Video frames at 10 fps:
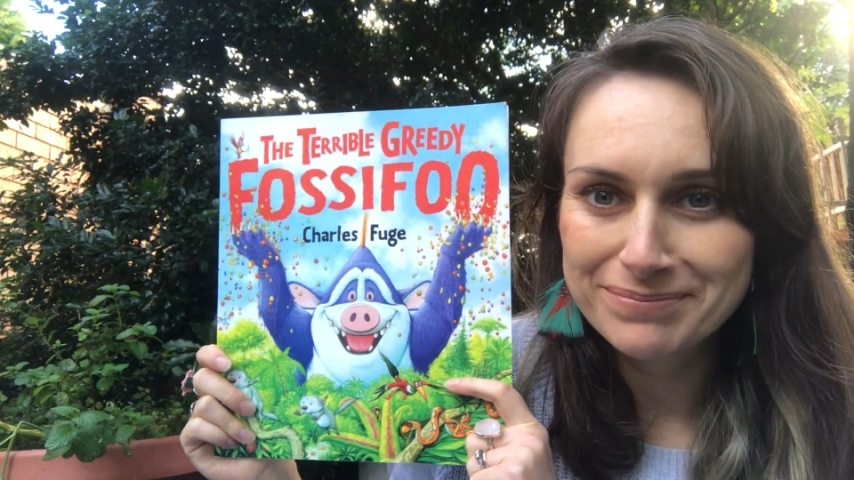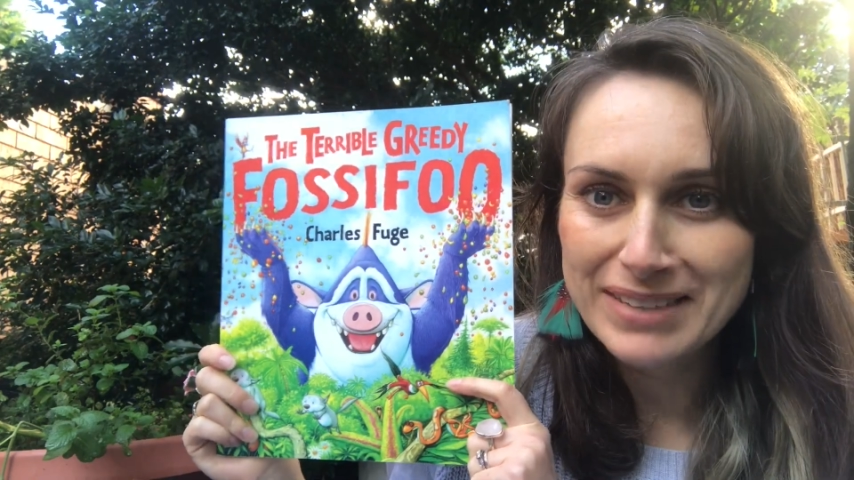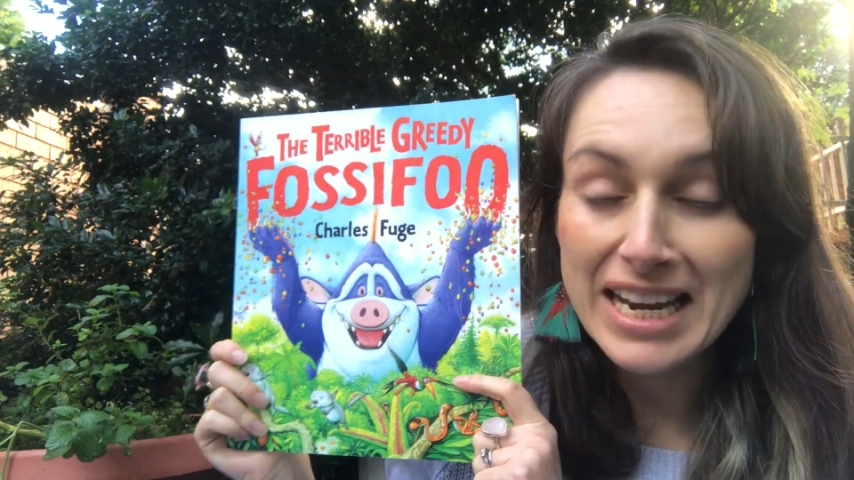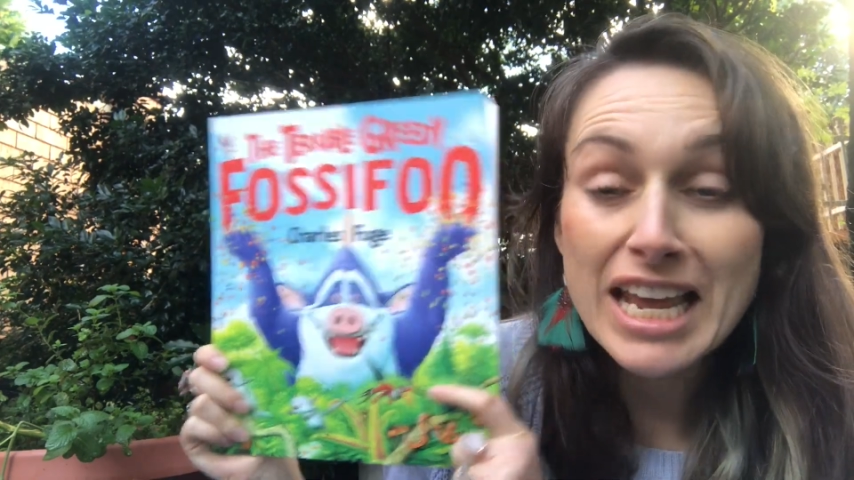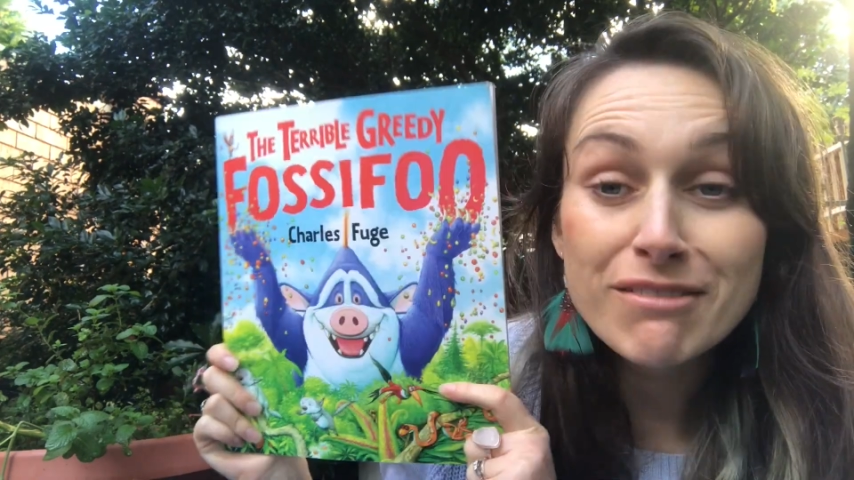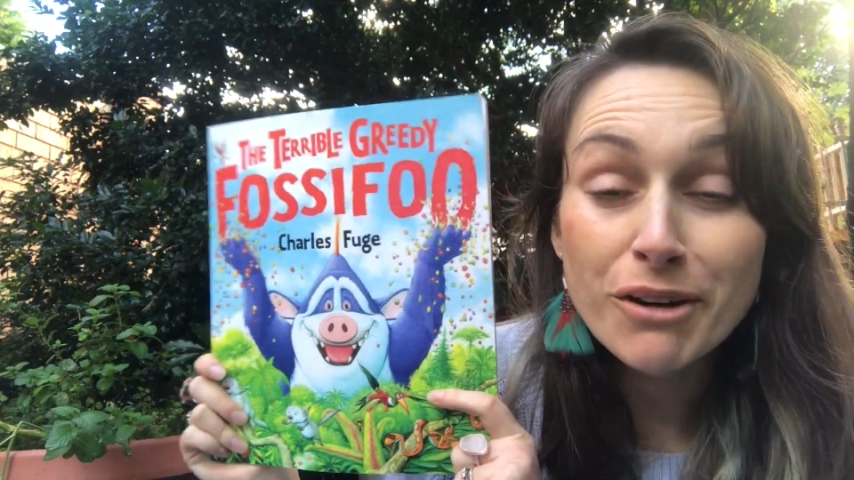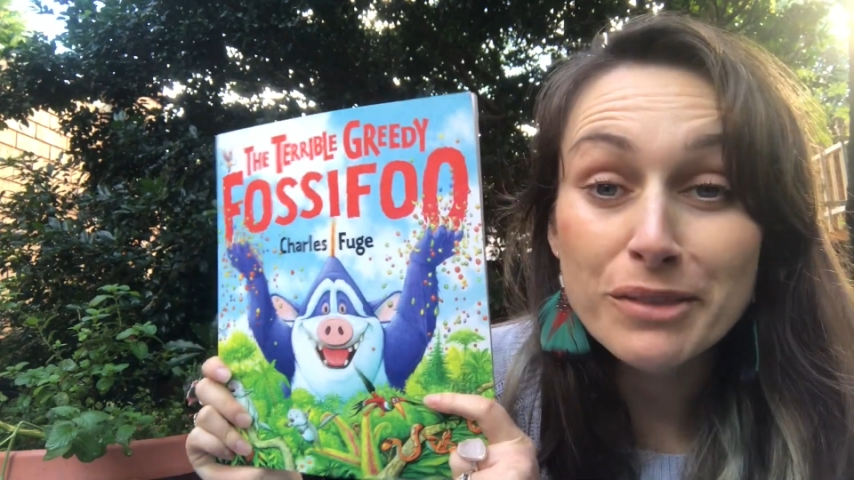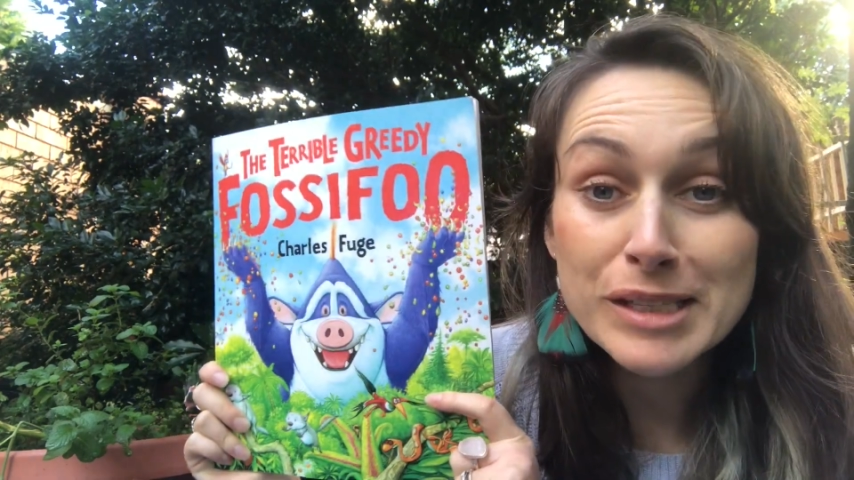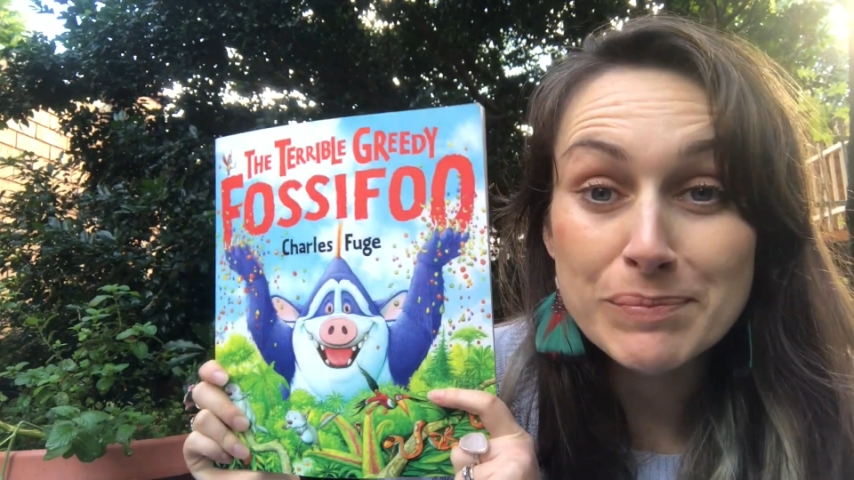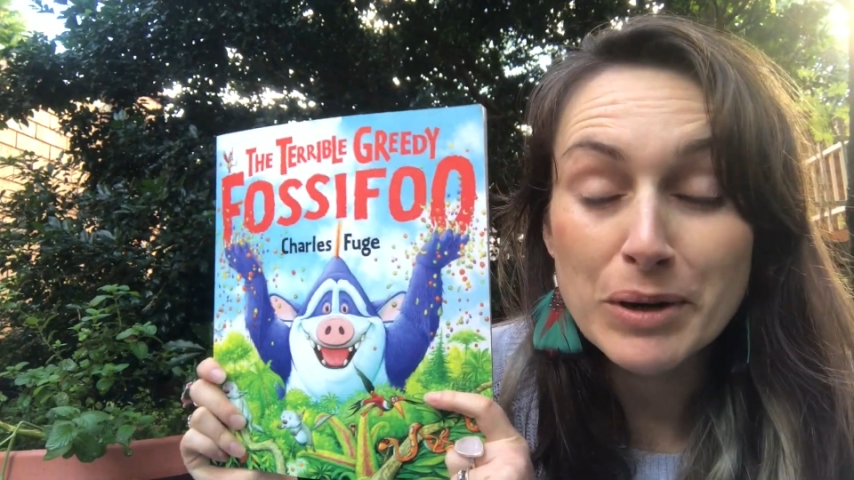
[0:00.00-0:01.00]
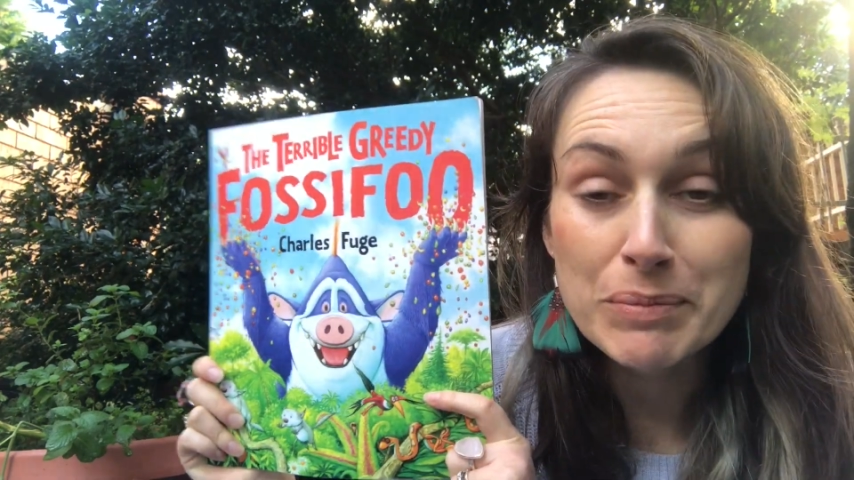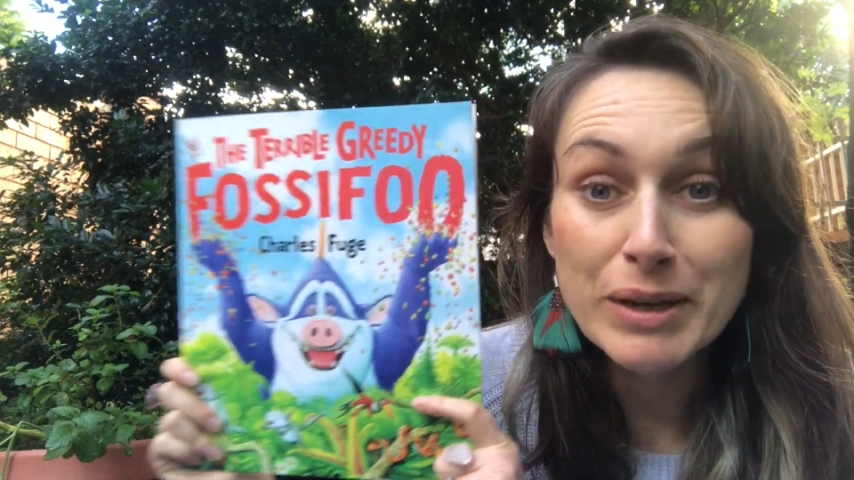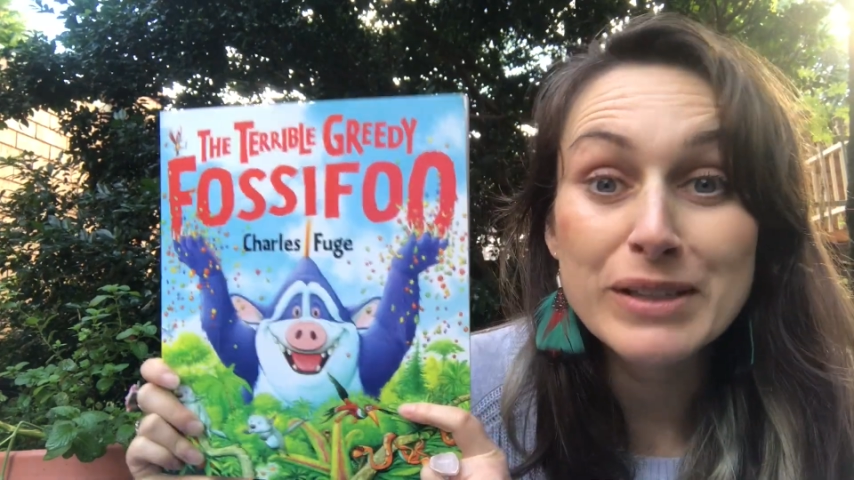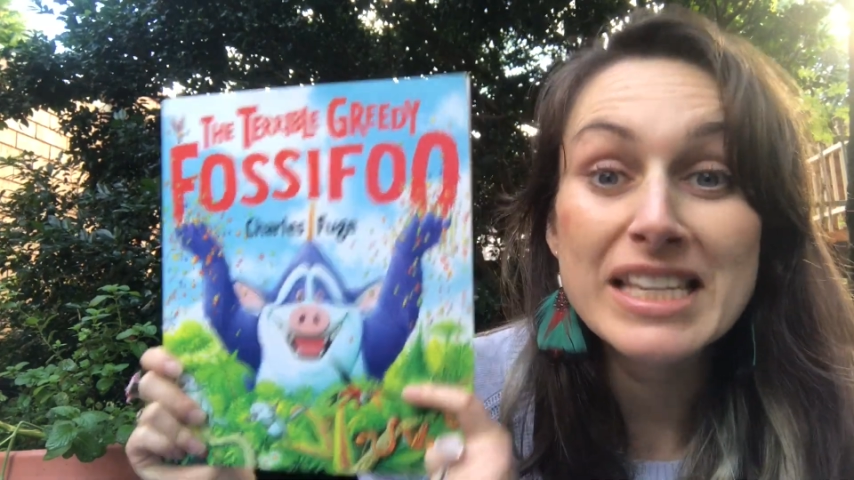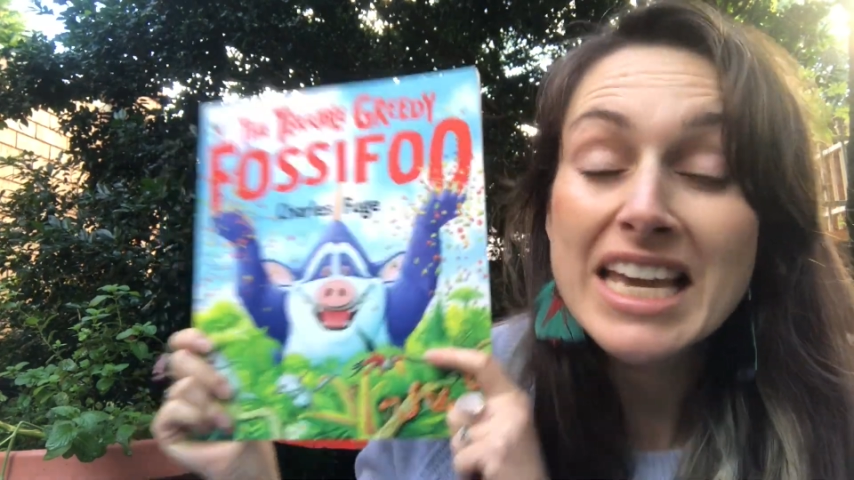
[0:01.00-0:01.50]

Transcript: That he wrote this book because